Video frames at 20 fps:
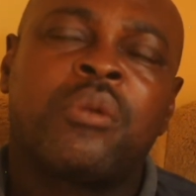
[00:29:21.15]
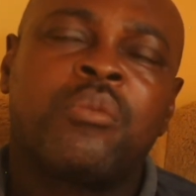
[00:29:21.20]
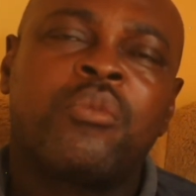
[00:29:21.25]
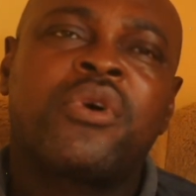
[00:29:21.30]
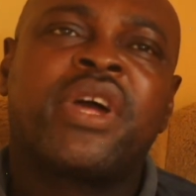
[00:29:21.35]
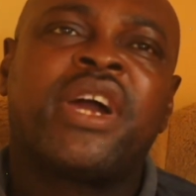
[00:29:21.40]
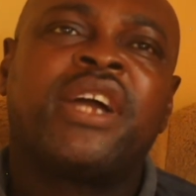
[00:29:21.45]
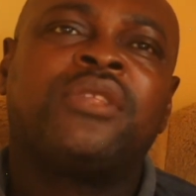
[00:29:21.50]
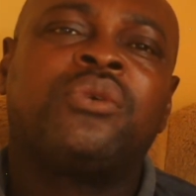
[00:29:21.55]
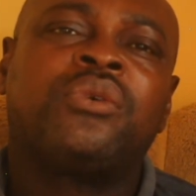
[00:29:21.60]

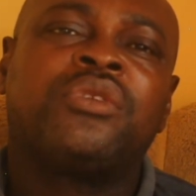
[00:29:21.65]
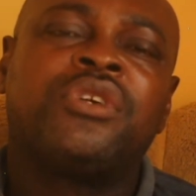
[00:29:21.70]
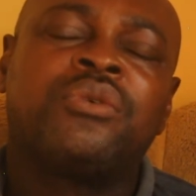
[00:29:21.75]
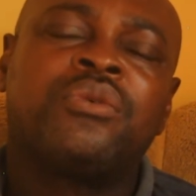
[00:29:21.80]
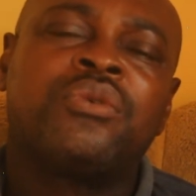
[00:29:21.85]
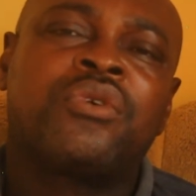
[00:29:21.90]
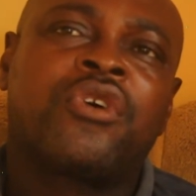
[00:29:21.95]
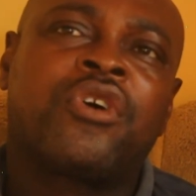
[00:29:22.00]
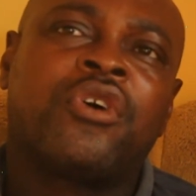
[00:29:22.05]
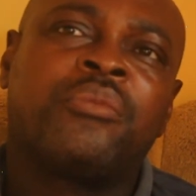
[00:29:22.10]
But I know they
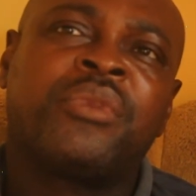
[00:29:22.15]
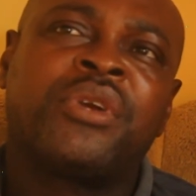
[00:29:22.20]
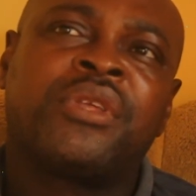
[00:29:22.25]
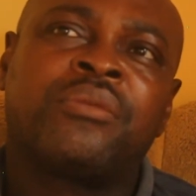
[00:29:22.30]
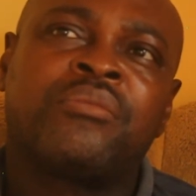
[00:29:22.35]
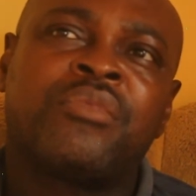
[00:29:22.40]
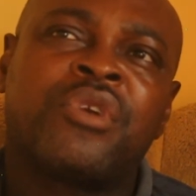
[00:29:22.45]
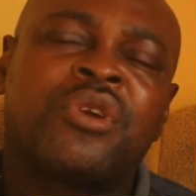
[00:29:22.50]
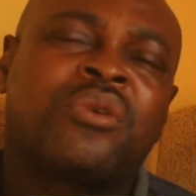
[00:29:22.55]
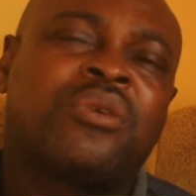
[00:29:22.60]
will come
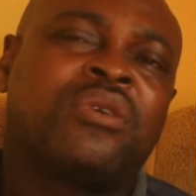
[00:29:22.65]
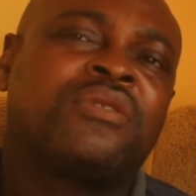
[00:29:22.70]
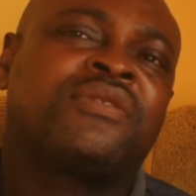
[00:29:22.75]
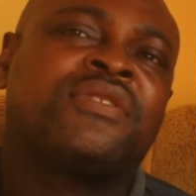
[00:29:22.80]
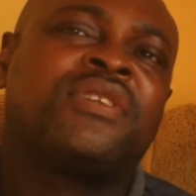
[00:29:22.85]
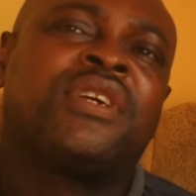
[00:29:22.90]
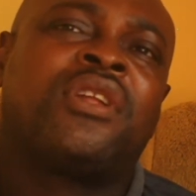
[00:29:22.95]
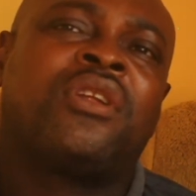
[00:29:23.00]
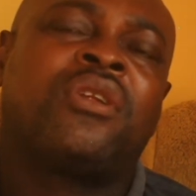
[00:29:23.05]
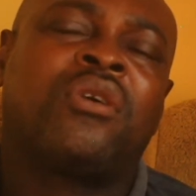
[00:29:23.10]
in
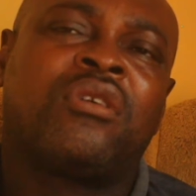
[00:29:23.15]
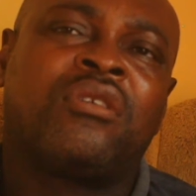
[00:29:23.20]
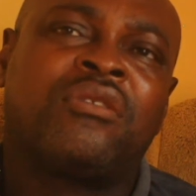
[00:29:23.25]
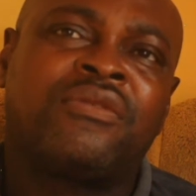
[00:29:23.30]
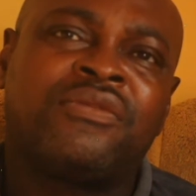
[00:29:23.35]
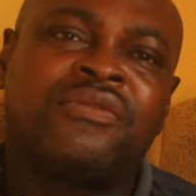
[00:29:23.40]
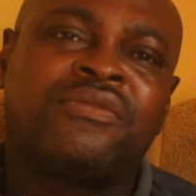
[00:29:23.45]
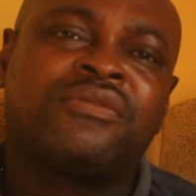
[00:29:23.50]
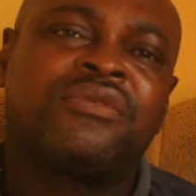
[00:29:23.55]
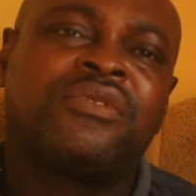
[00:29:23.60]
because they
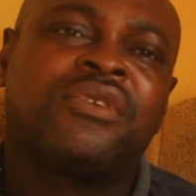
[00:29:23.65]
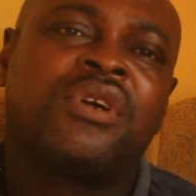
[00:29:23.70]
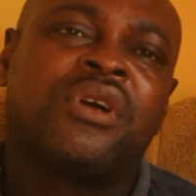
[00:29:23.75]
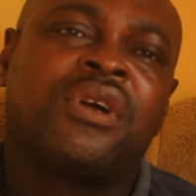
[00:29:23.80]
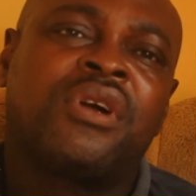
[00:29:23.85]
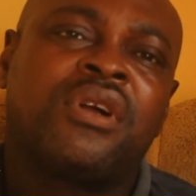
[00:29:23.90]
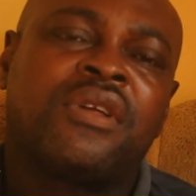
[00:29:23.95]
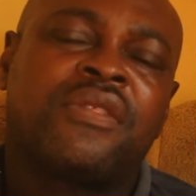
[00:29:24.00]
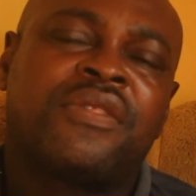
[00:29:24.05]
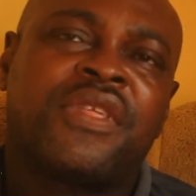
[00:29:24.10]
love
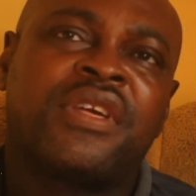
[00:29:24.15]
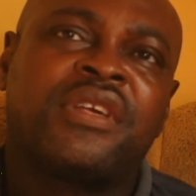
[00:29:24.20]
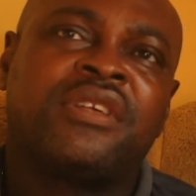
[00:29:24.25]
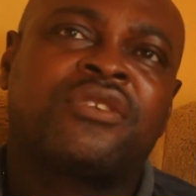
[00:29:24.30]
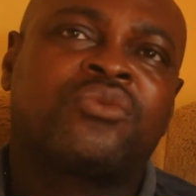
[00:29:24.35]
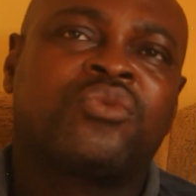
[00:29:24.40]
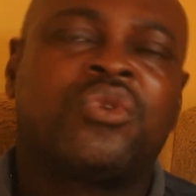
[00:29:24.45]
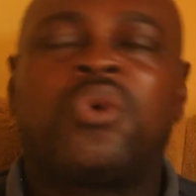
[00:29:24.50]
things.